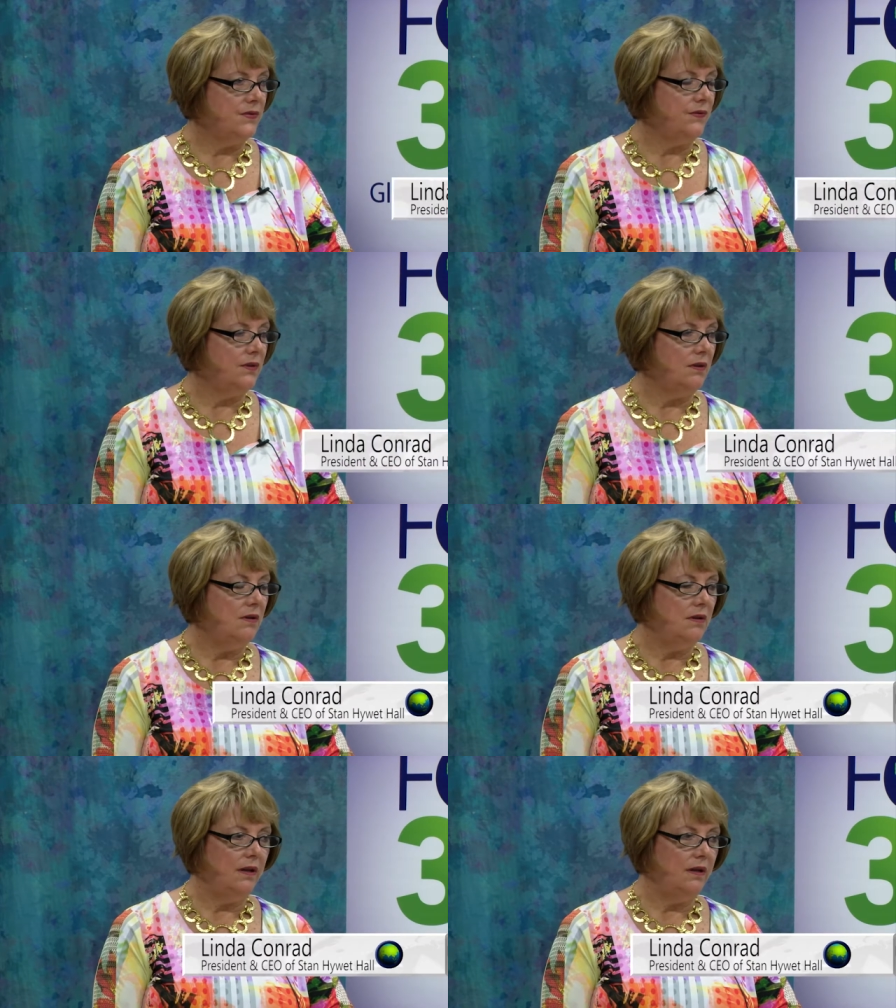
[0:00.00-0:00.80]
for
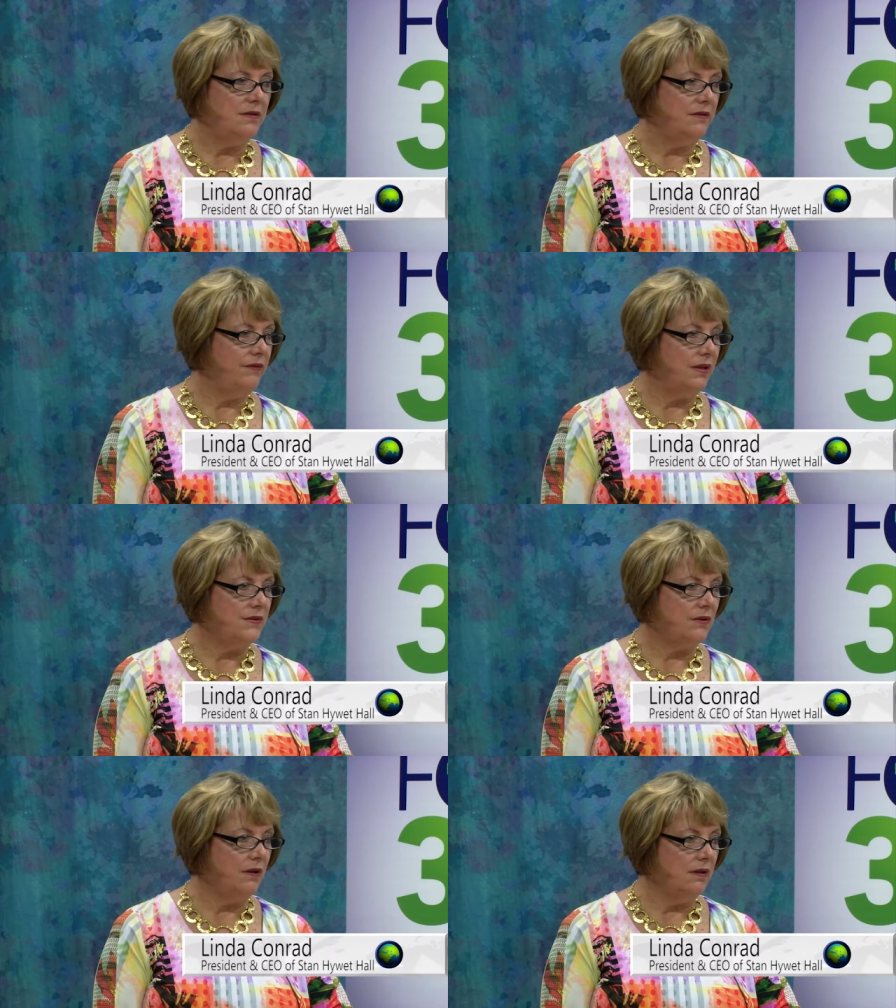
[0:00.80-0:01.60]
all kinds of
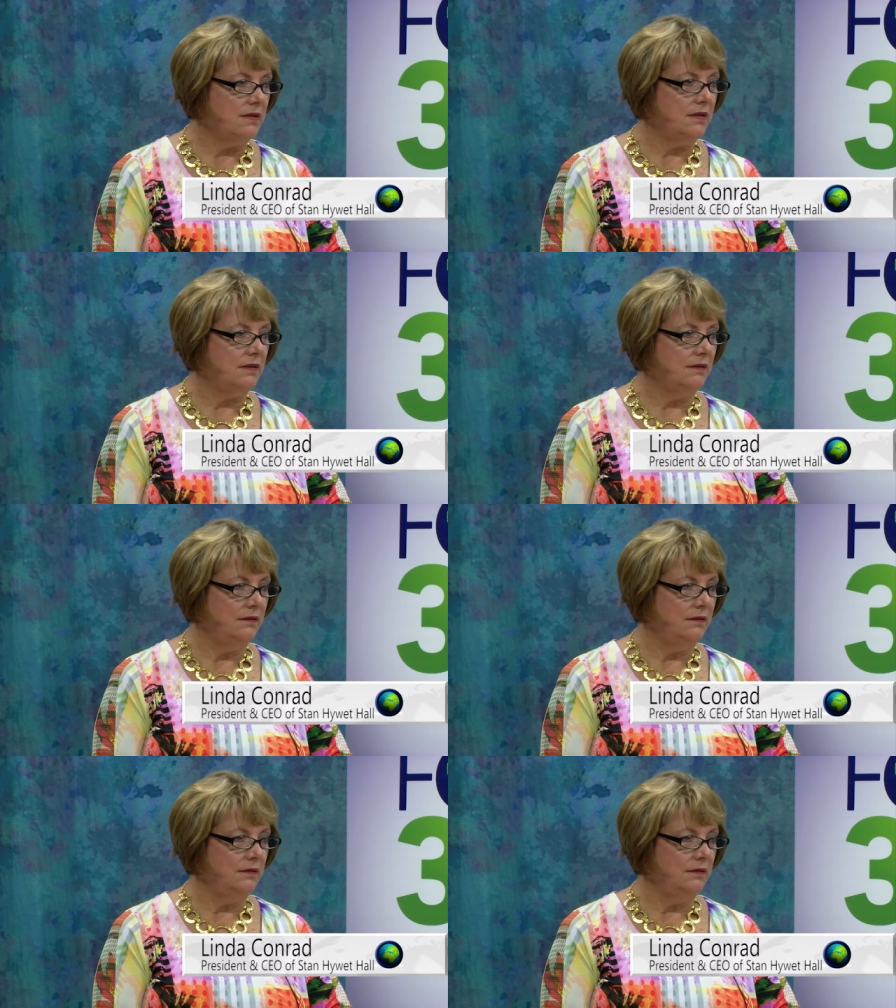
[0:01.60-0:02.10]
things across,